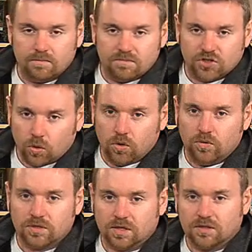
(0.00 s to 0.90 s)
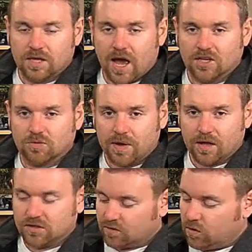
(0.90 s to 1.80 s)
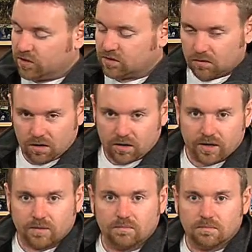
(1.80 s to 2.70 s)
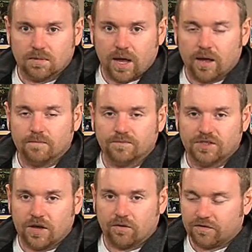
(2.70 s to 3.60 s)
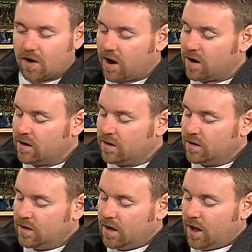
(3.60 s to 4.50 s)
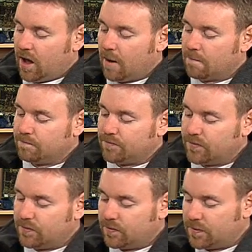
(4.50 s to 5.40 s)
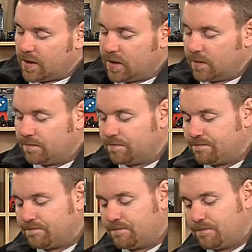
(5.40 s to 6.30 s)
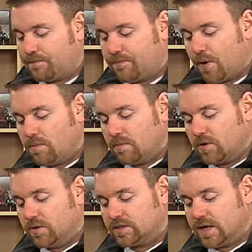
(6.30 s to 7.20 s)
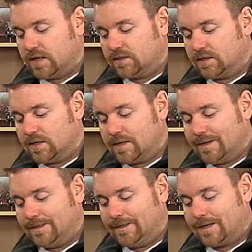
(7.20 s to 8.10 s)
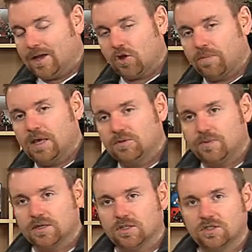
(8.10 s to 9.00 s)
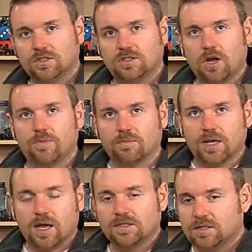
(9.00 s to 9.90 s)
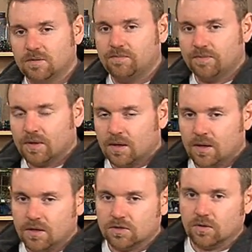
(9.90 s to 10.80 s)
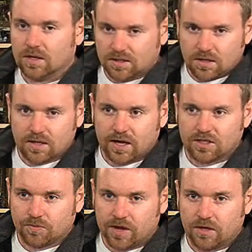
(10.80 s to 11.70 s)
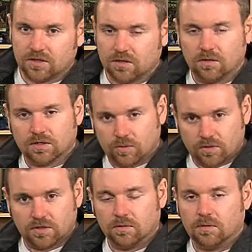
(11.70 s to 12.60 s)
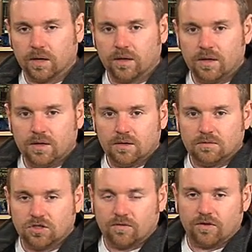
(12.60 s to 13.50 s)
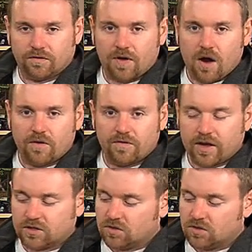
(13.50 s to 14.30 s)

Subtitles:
Solos that cast spells, of course, are going to get set on fire. The problem, of course, is that you can't upkeep spells. It doesn't stop them casting them. So they can still cast spells as long as they want to suffer the fire effect.